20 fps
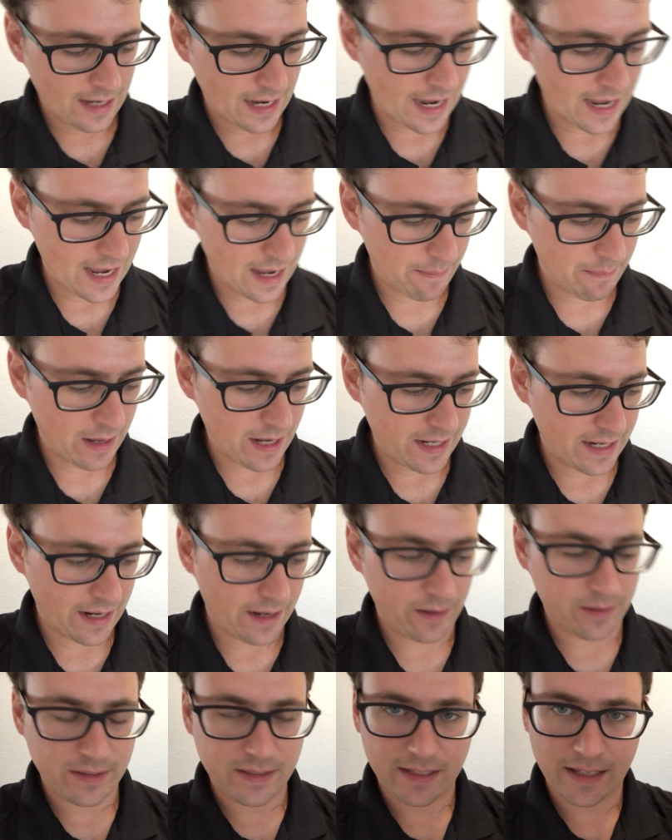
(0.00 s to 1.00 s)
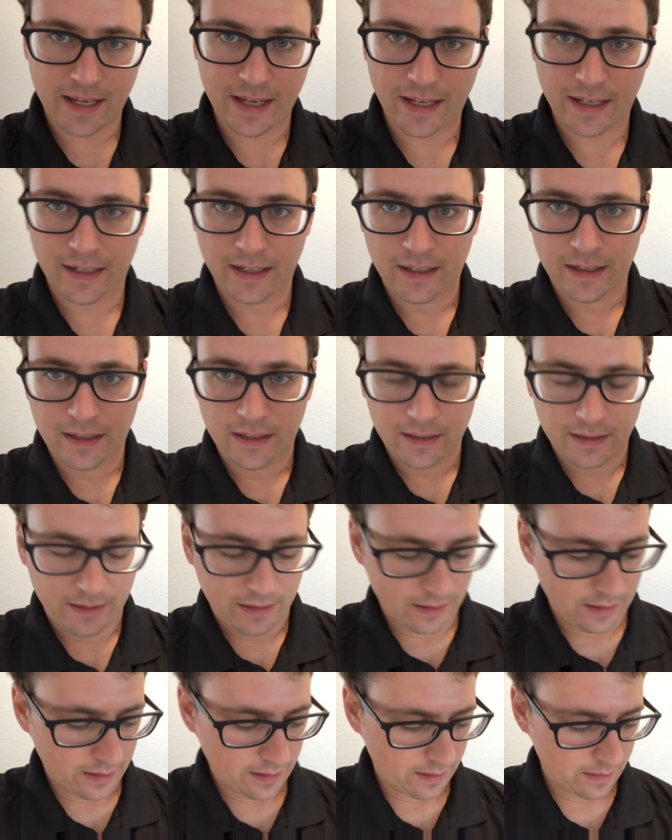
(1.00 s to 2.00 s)
I have my doubts that
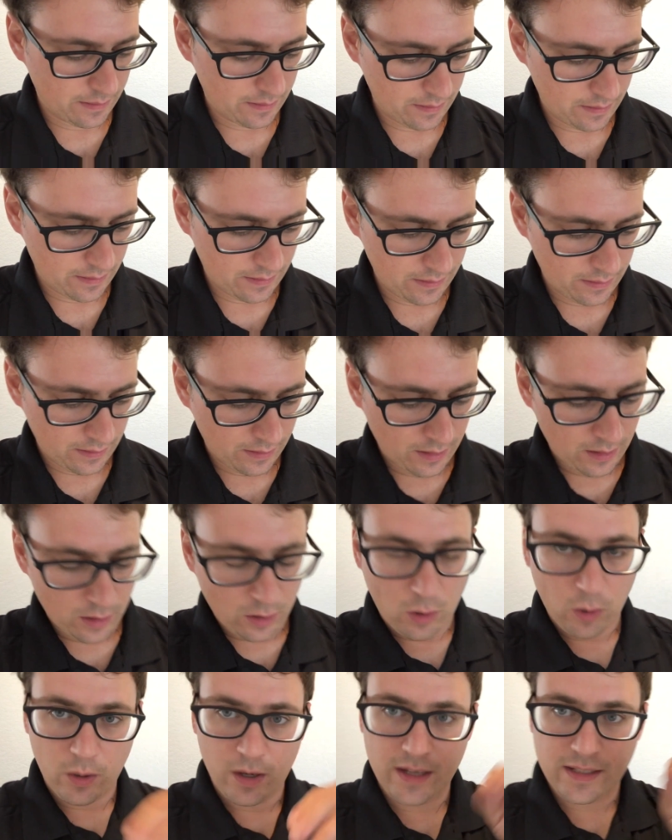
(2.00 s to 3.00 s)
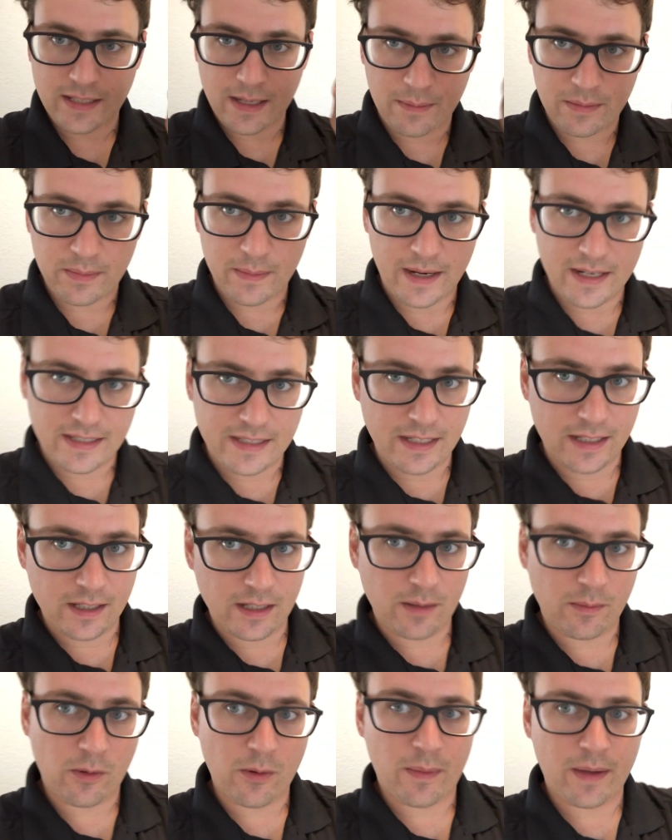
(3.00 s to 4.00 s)
the cordyceps
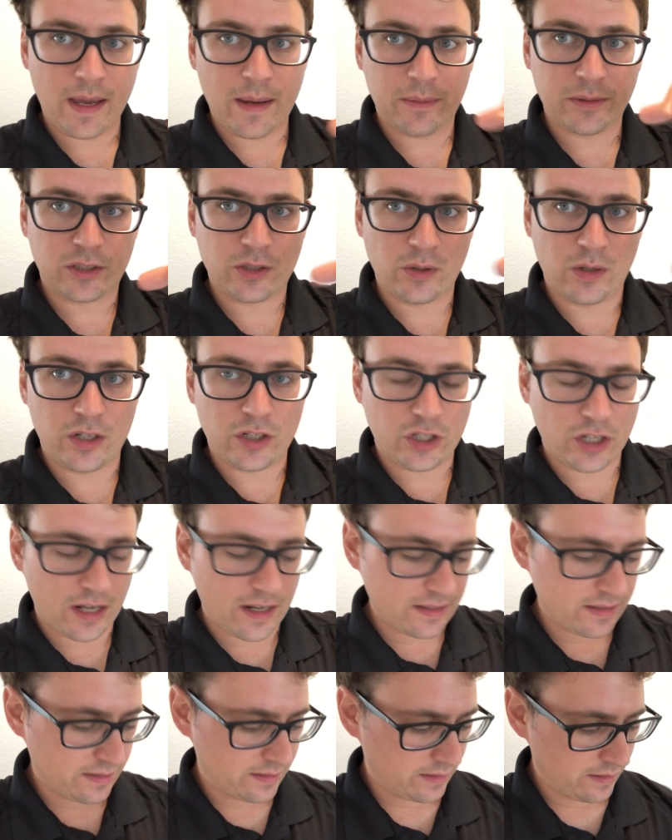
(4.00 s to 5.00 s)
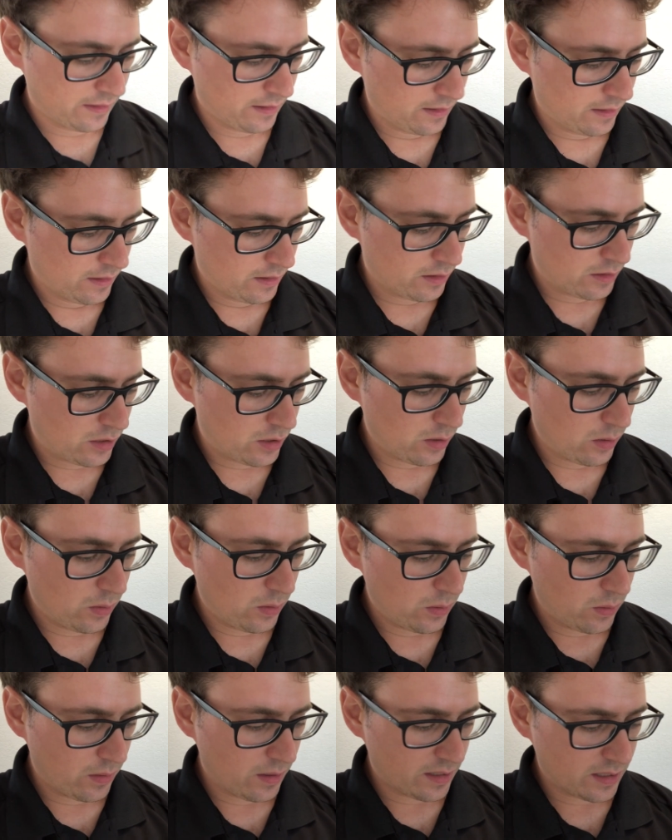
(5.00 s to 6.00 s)
mycelium will be able to adjust
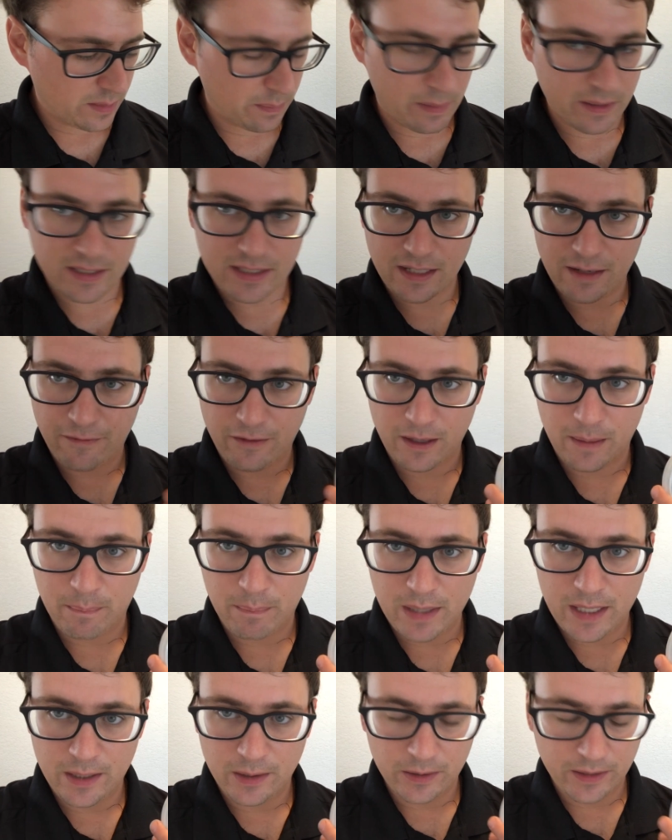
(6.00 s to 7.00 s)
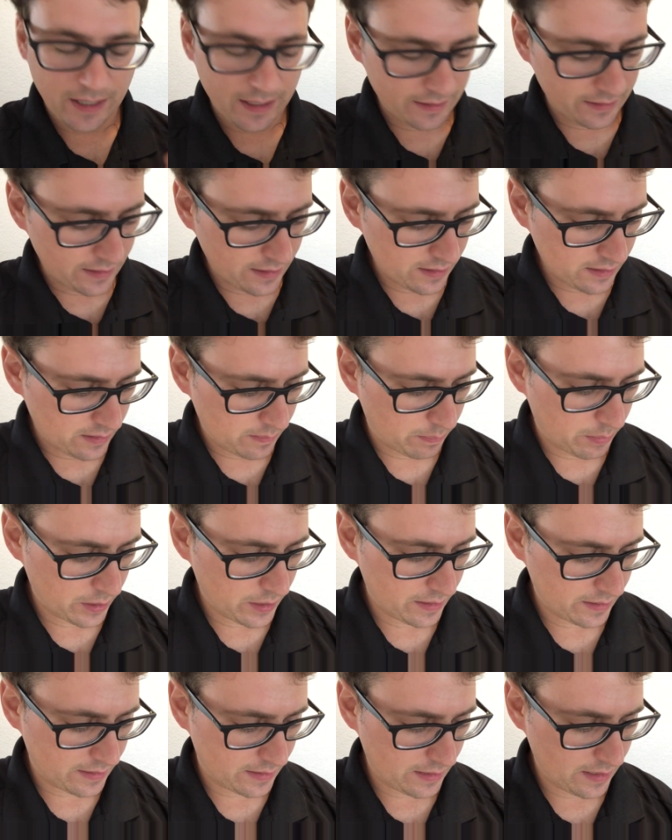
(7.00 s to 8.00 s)
to a specific beetle like this,
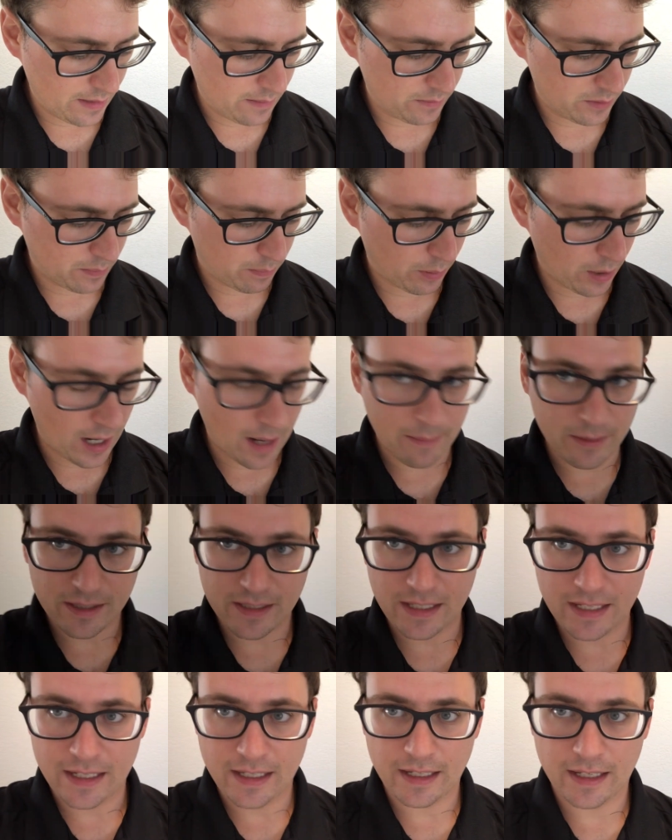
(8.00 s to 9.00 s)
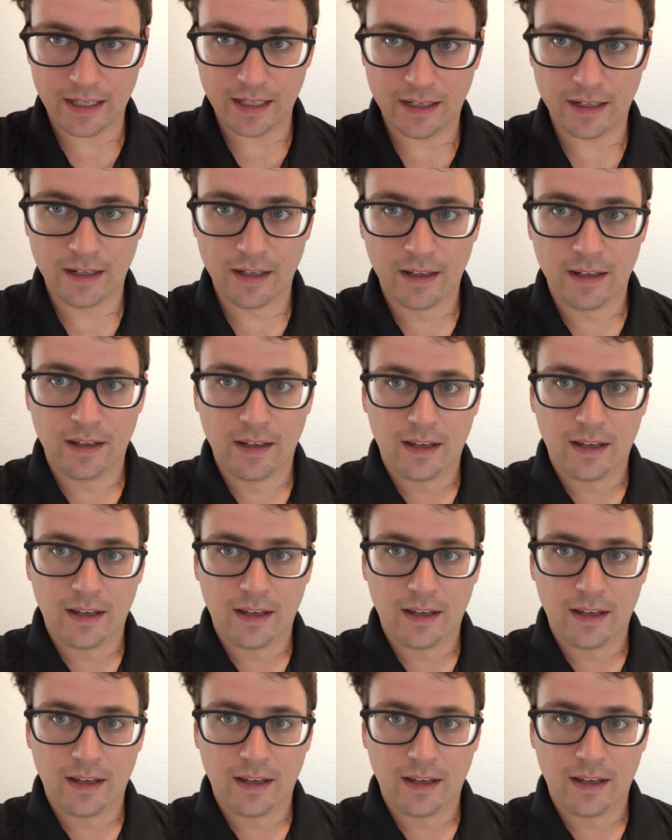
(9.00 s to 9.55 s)
but it seems promising and